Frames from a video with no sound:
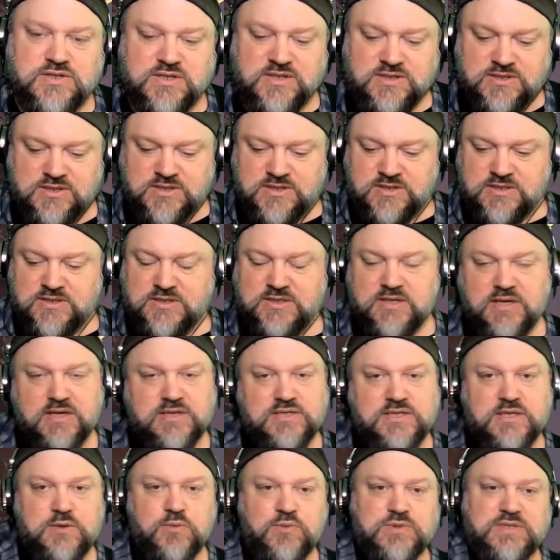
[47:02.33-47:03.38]
just decided
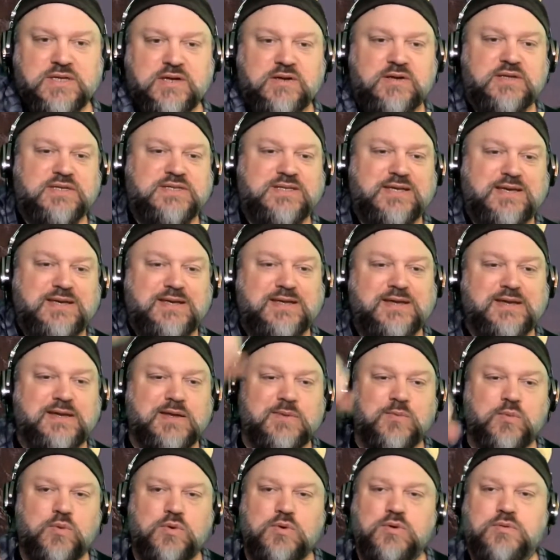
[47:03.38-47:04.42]
she was not going to take it
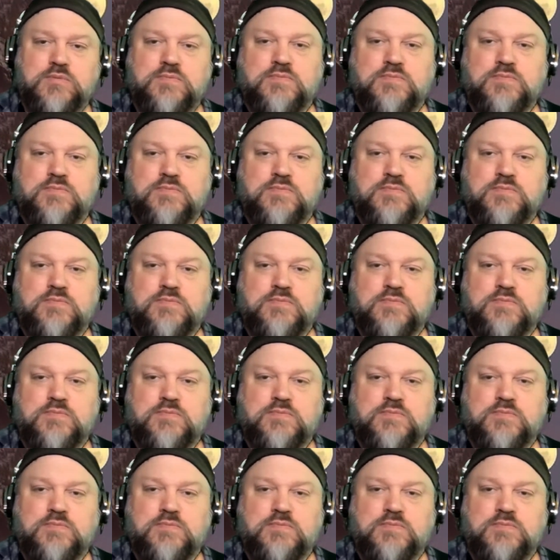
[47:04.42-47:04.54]
anymore.